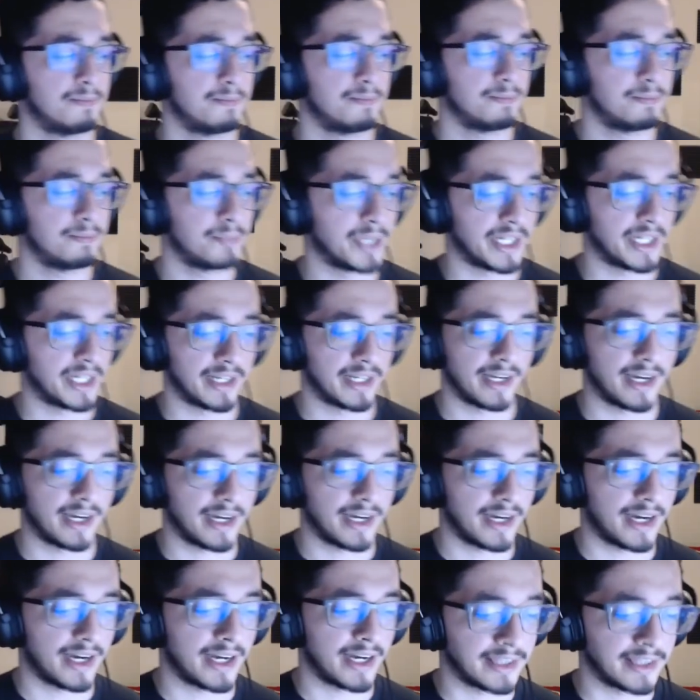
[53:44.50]
But
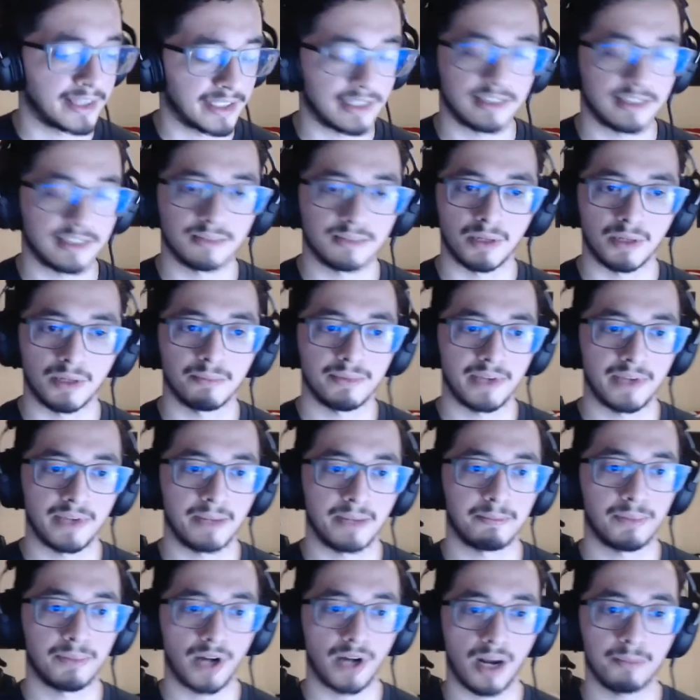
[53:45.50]
I think it's about
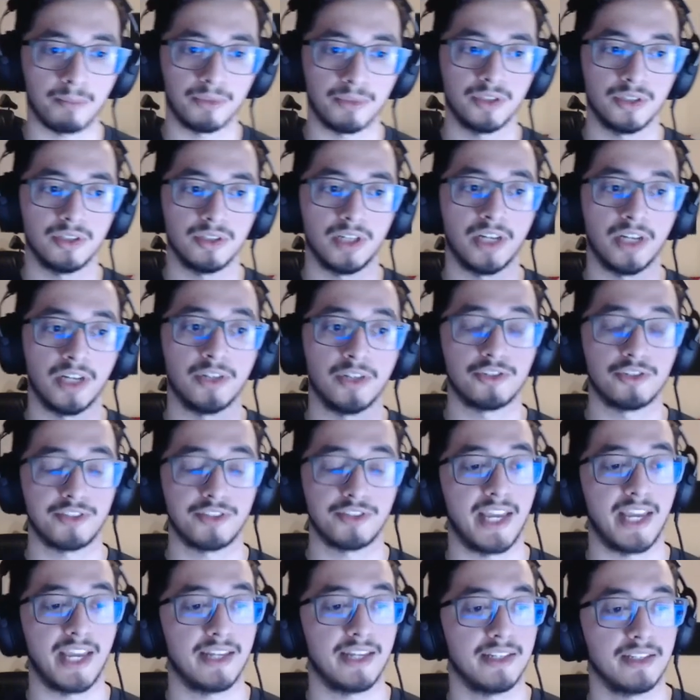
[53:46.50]
that proper
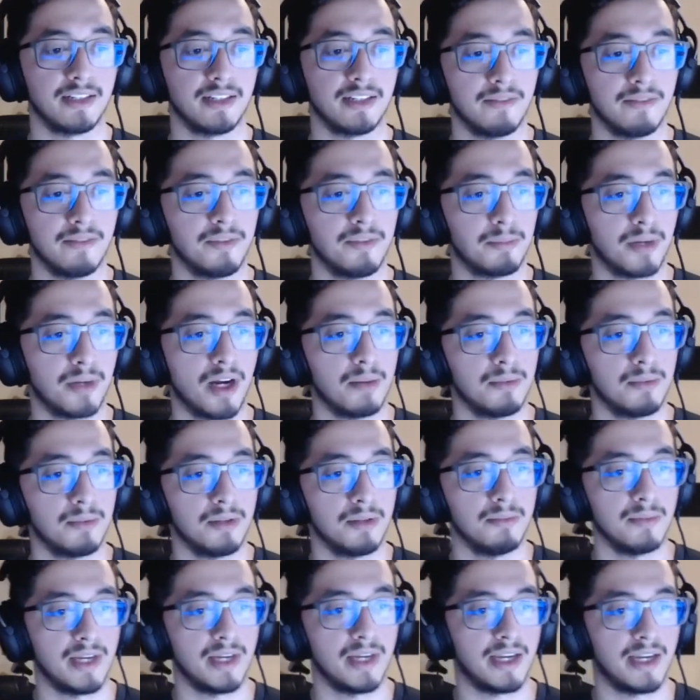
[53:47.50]
understanding of the
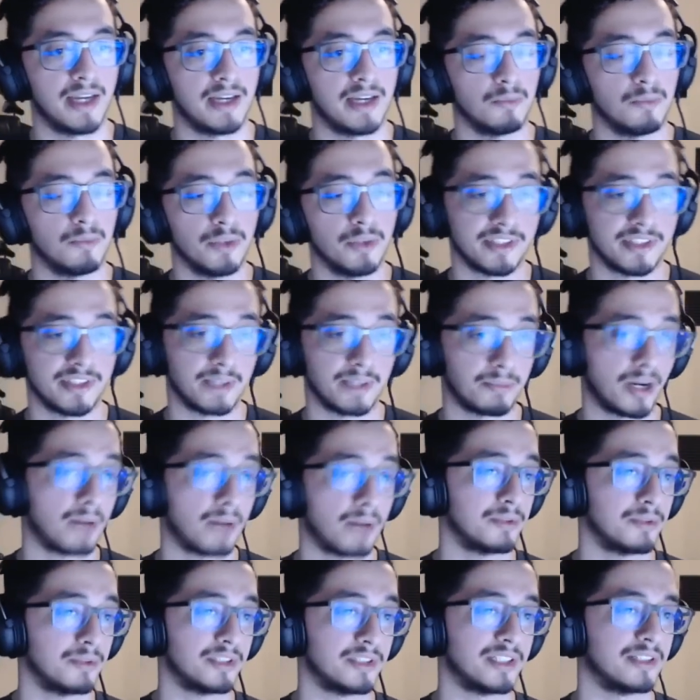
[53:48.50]
problem. And once they
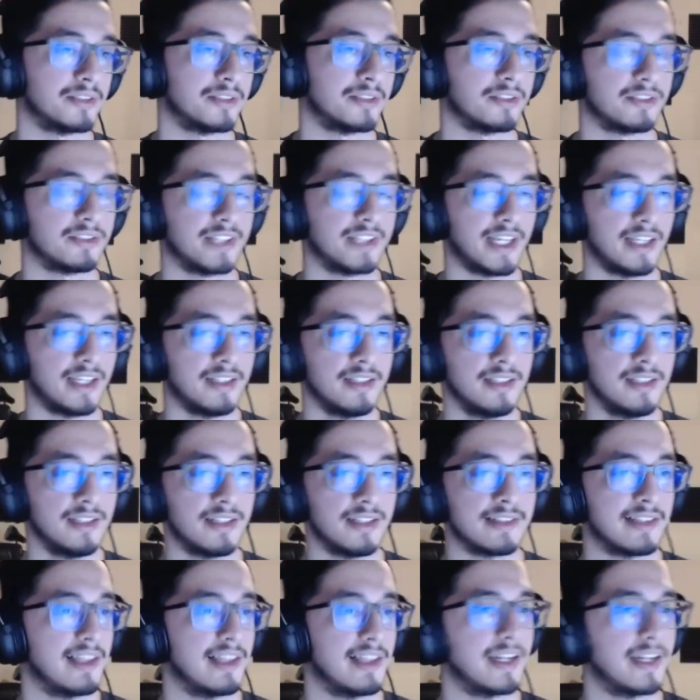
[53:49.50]
properly understand it,
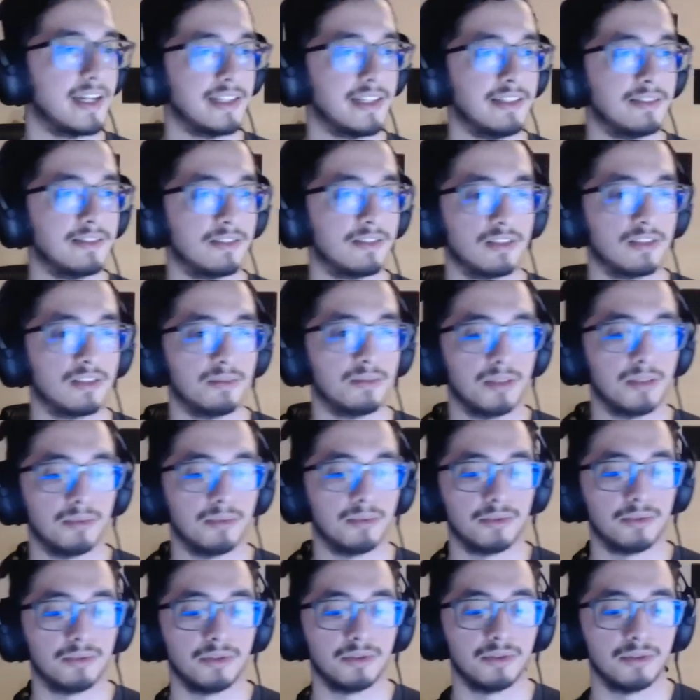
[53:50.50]
it's a lot easier to be
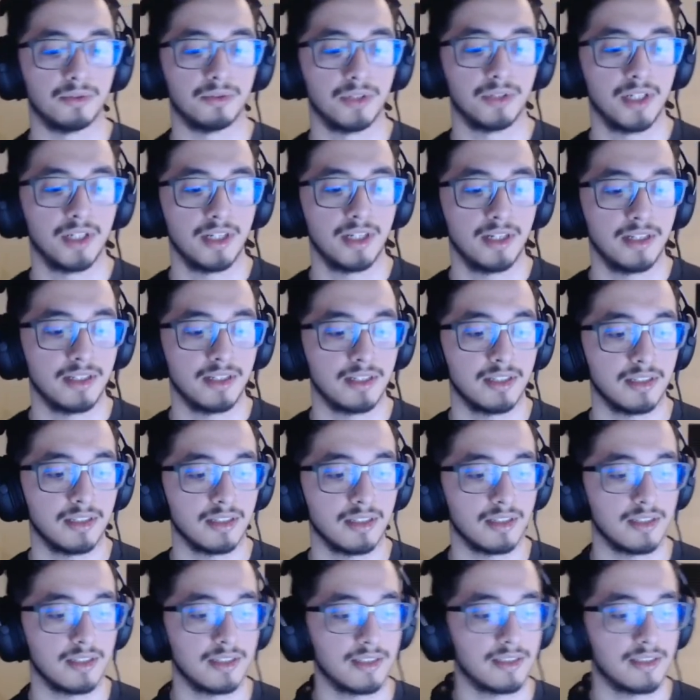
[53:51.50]
able to,
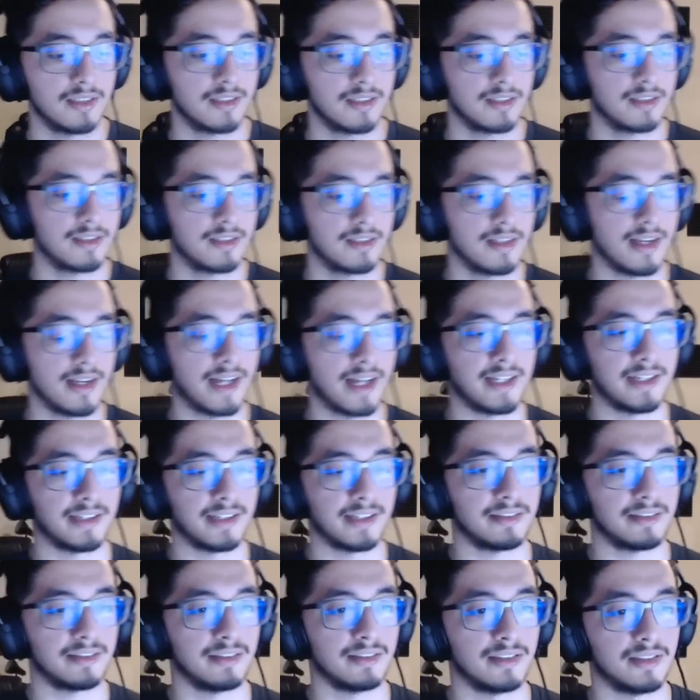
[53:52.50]
I
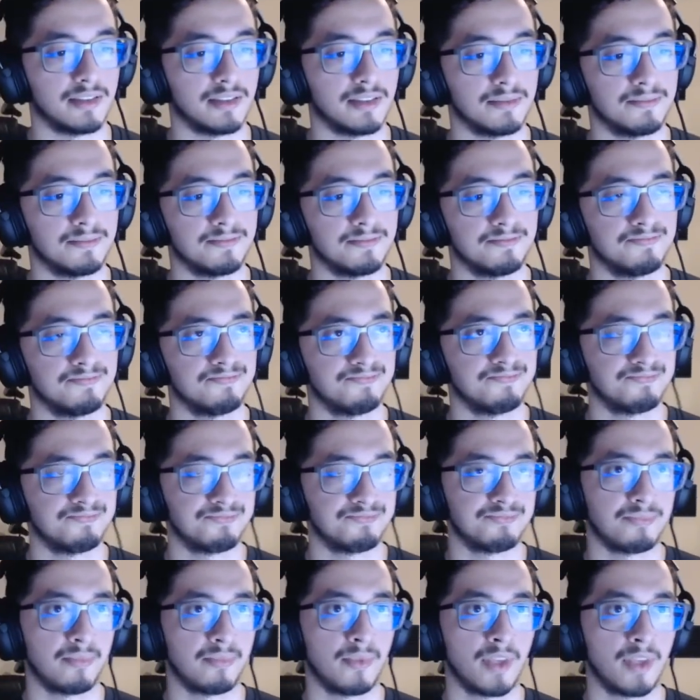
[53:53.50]
guess,
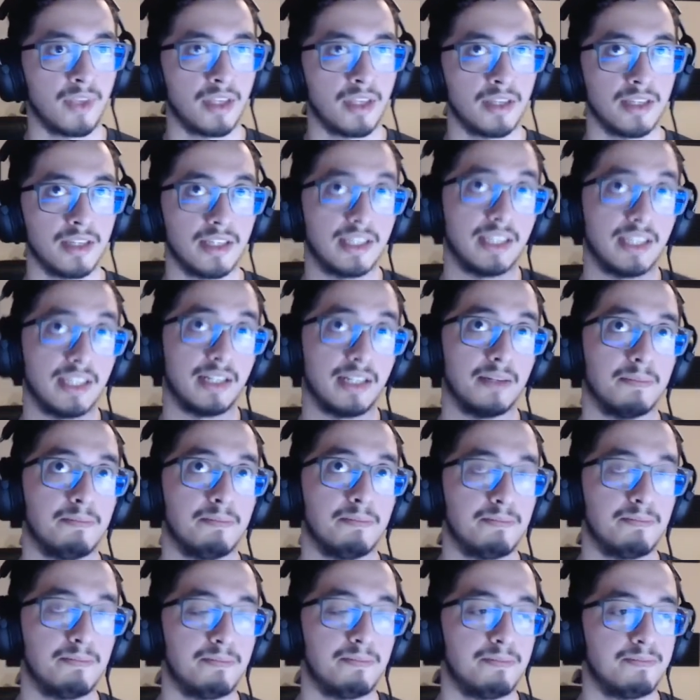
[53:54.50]
get a
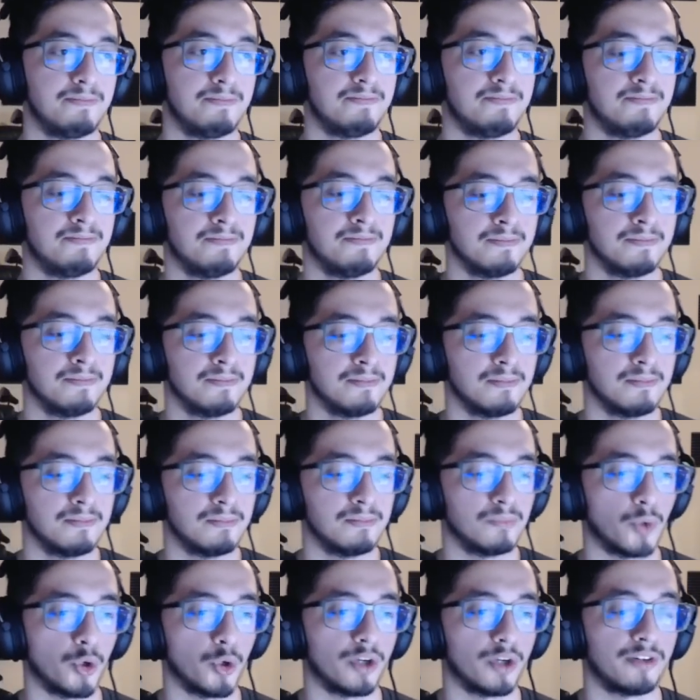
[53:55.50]

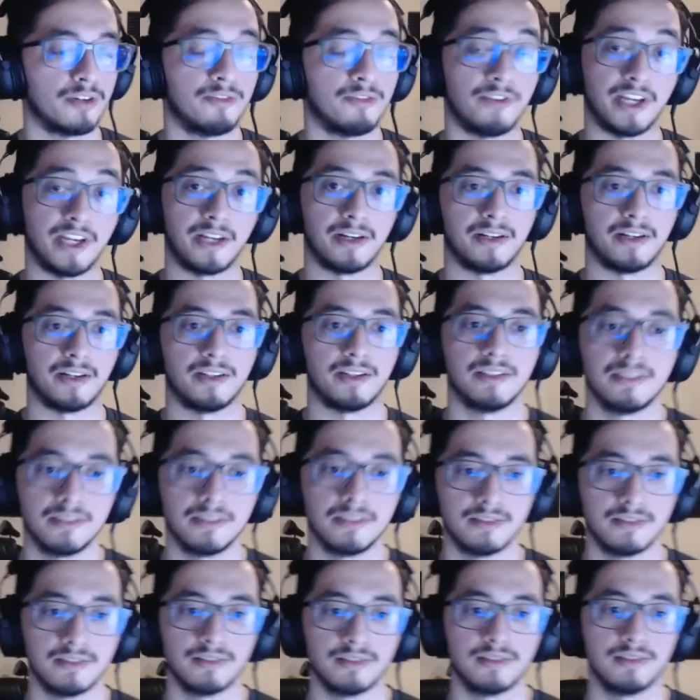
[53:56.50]
more fair
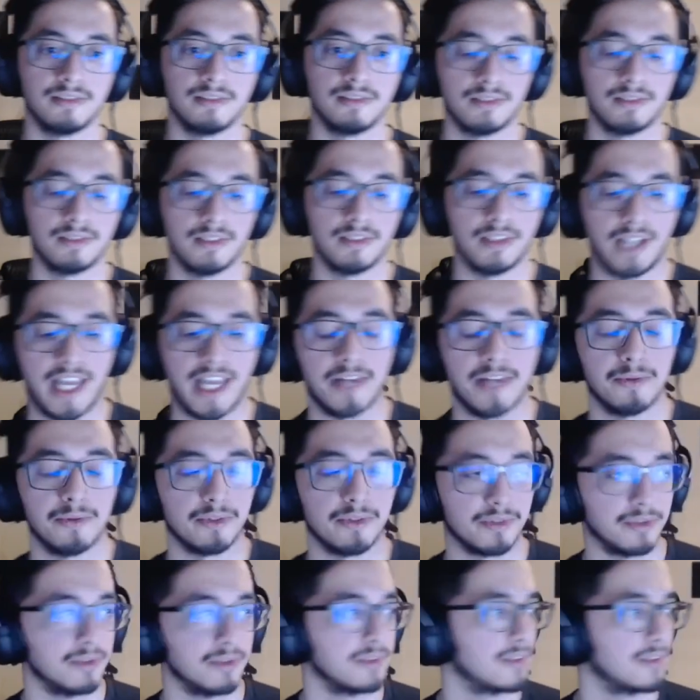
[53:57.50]
end
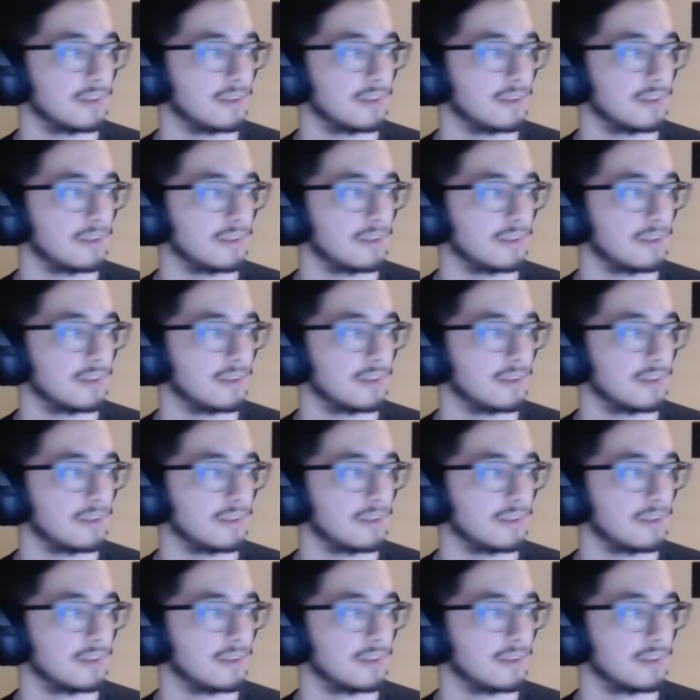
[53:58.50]
result.